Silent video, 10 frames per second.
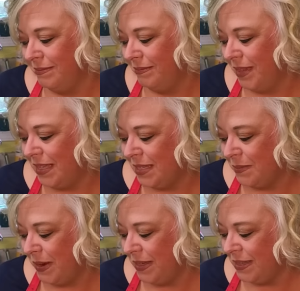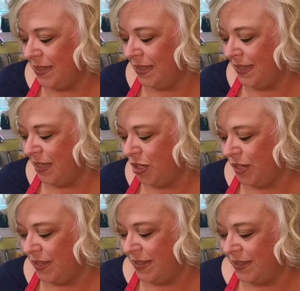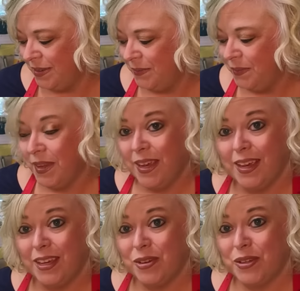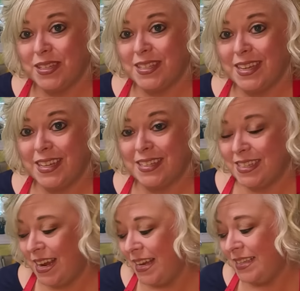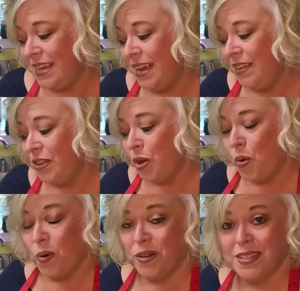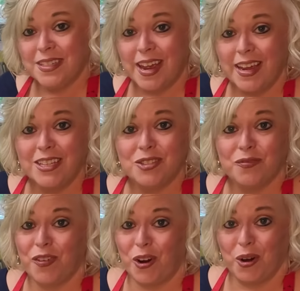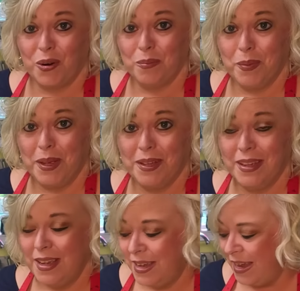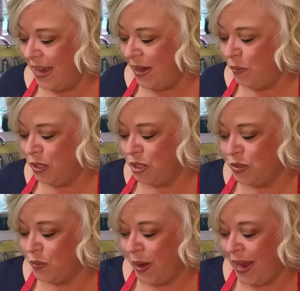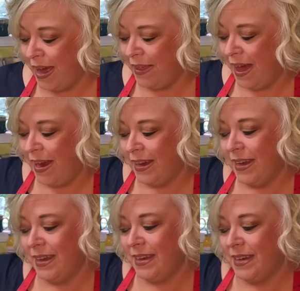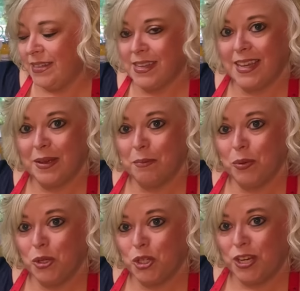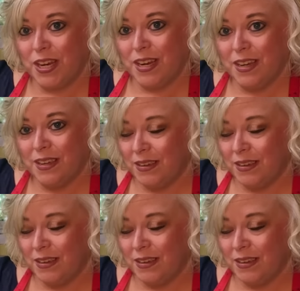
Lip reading: That smells delicious. You can see the corn stays firm, which is the way I like it. It doesn't get mushy.